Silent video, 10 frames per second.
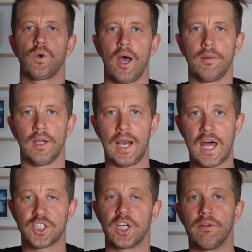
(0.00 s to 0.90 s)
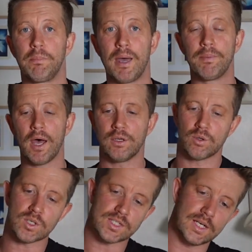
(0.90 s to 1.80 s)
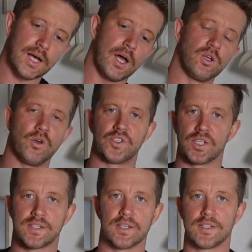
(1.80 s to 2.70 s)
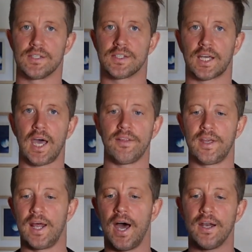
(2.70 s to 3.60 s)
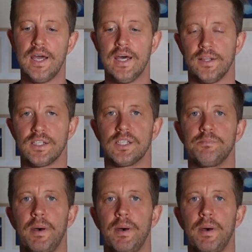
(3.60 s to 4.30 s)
will come in a large sheet of paper. You just need to use your scissors to cut that out. This is